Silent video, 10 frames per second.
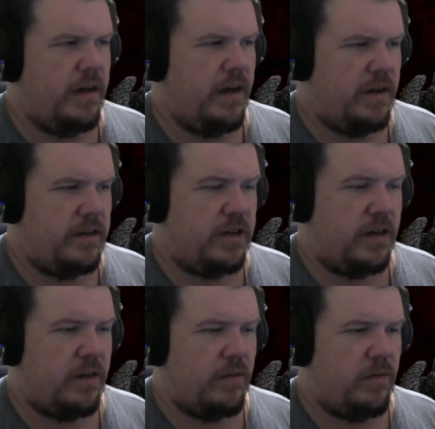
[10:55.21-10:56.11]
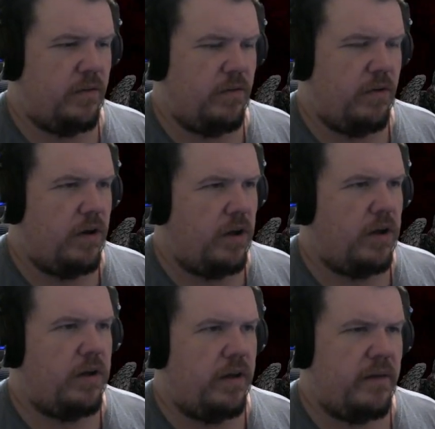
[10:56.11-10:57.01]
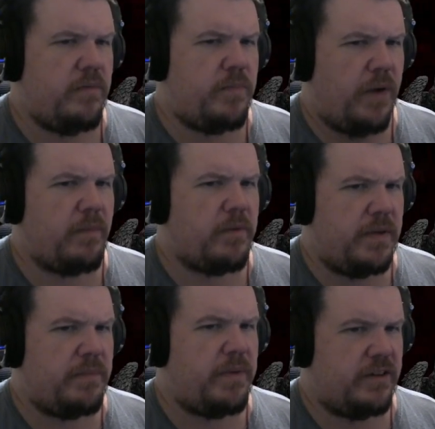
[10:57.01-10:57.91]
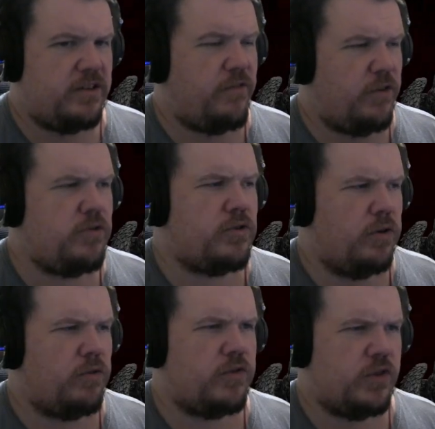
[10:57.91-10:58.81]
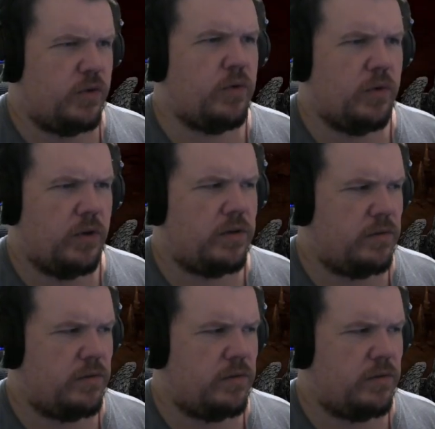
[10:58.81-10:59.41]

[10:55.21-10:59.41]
And he's like, it would probably be best for you to go to school.